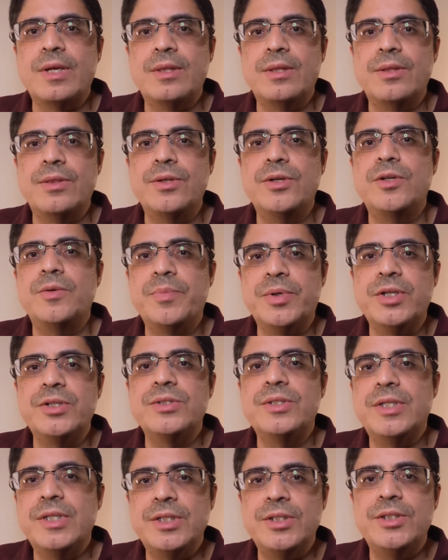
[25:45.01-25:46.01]
the third
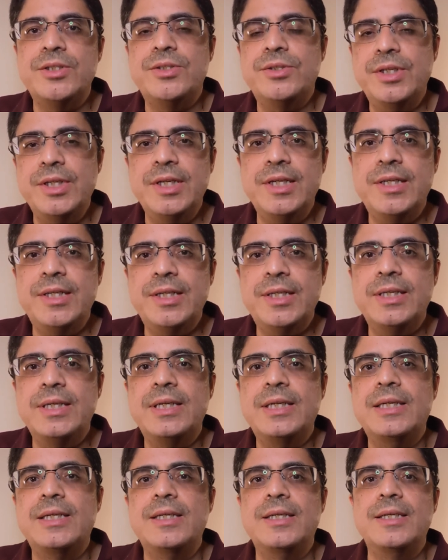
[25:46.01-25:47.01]
person in the Trinity,
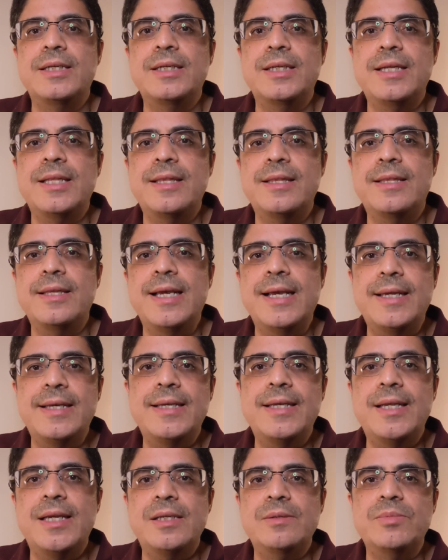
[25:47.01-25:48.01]
and that
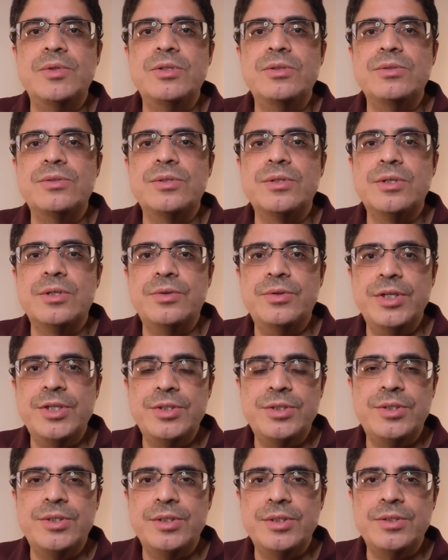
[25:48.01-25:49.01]
enables
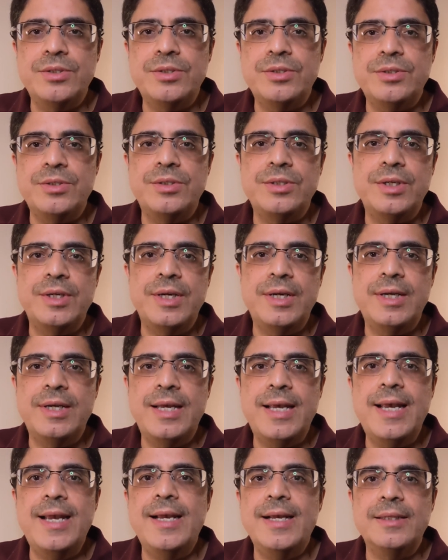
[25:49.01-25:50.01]
Christians to
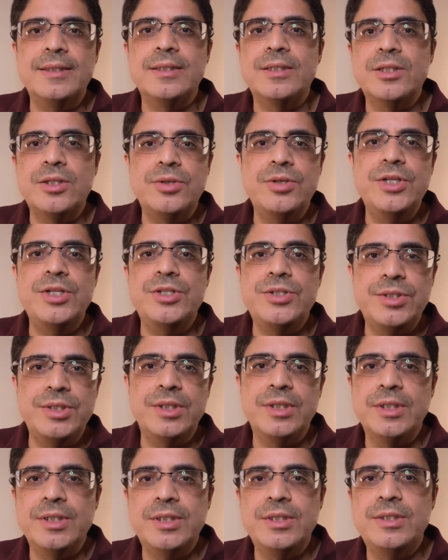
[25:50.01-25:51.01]
act
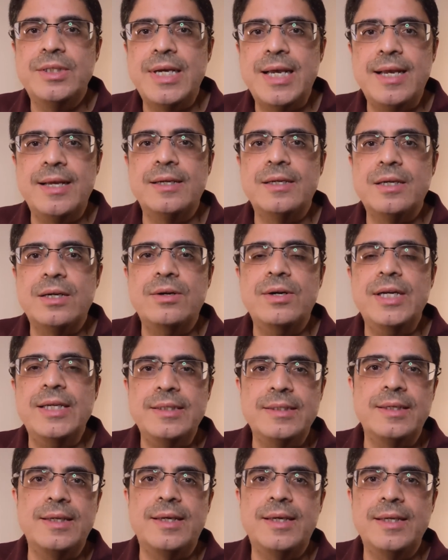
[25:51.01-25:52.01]
Christianly, to act
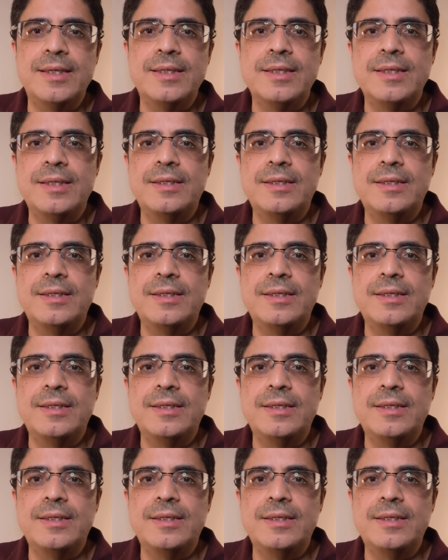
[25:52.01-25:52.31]
Christ like,